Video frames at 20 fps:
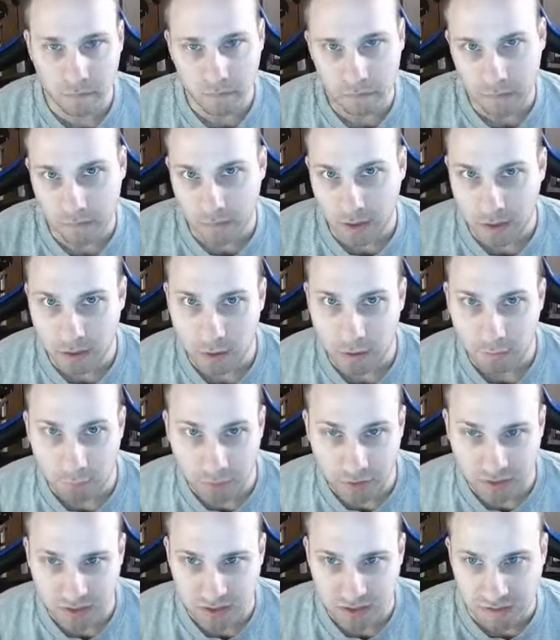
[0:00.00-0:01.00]
Hello
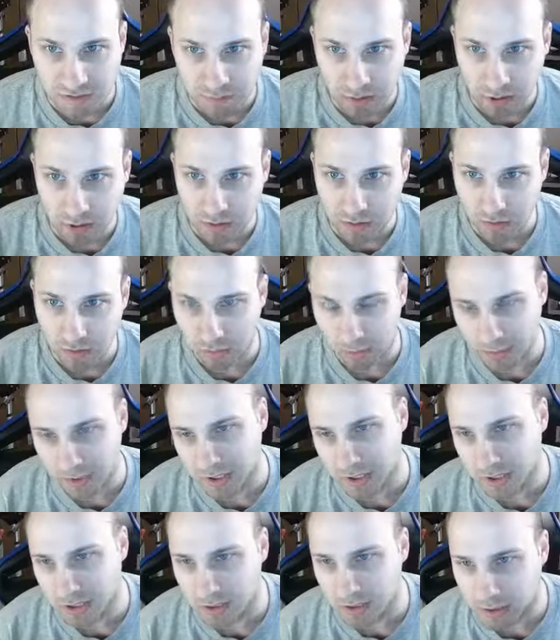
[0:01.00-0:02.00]
everyone, this is part
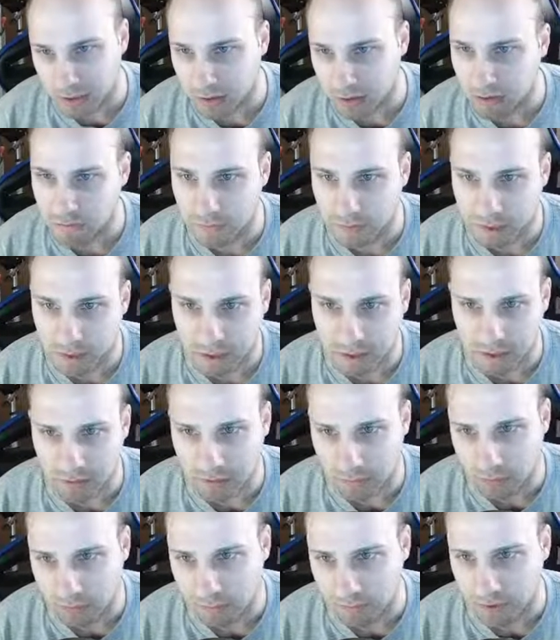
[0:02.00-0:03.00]
3 of a
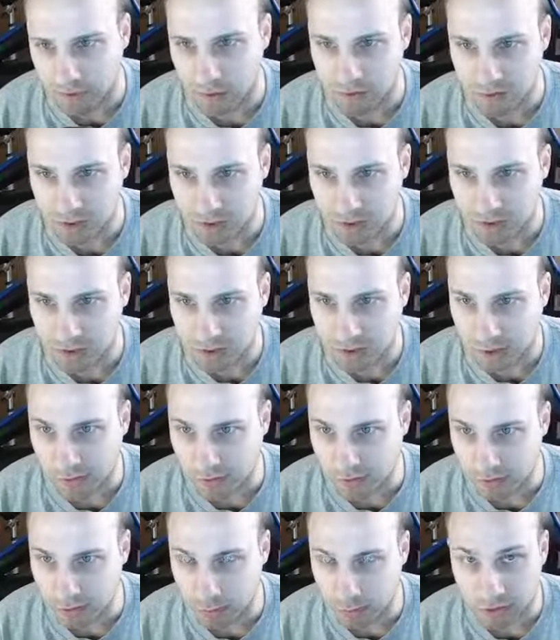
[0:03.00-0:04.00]
3-video series. I thought it
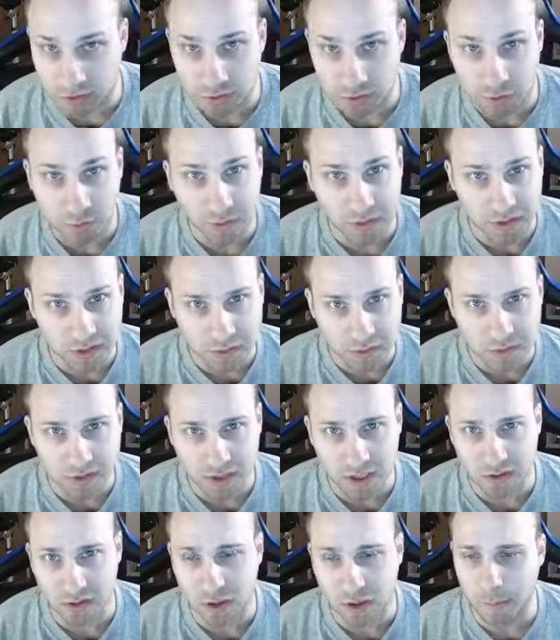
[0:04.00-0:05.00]
was only going to be 2, but this one's
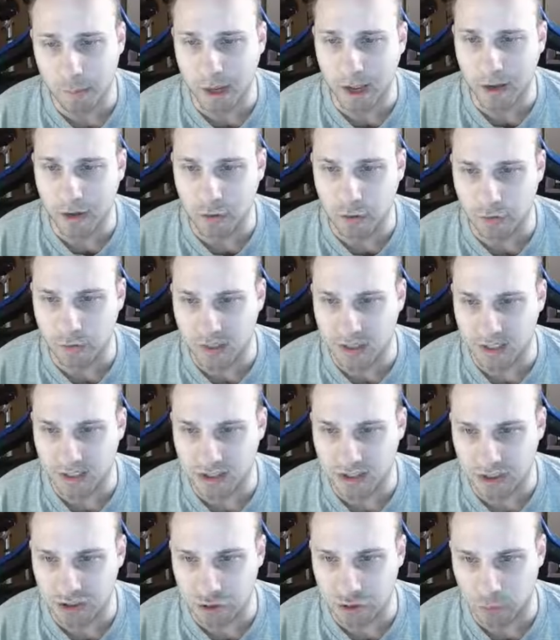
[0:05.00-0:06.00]
going to talk about how to create a
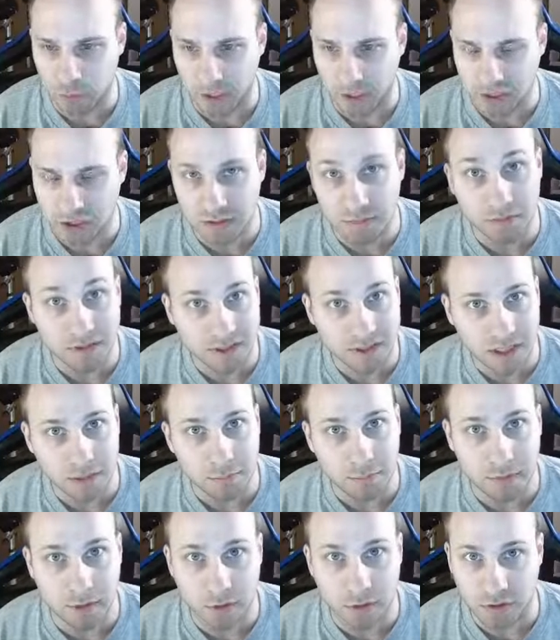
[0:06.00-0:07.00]
situation, but it's going
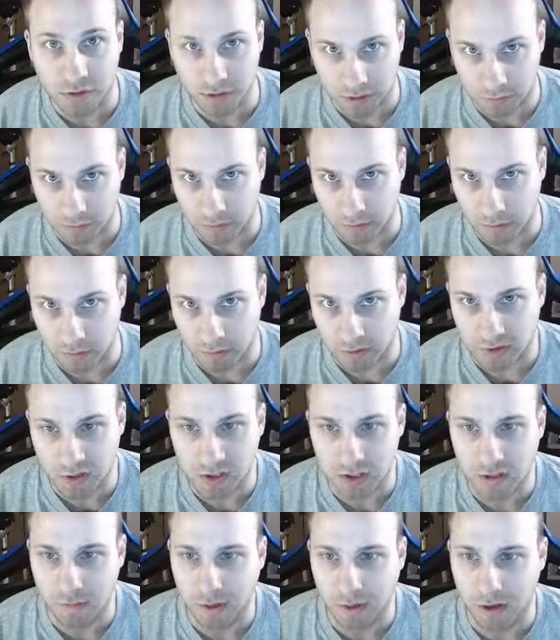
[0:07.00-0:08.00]
to build on everything we
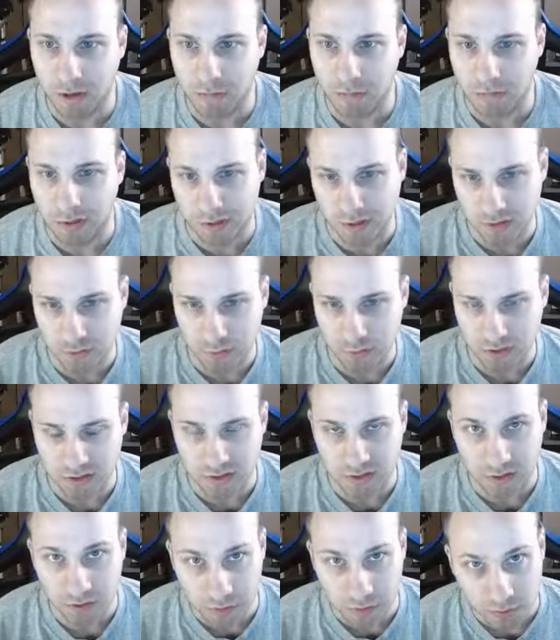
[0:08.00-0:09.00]
talked about in parts 1 and
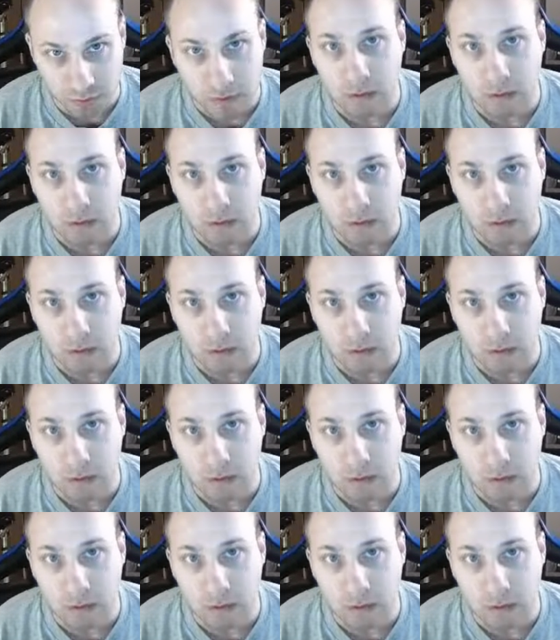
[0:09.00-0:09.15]
2.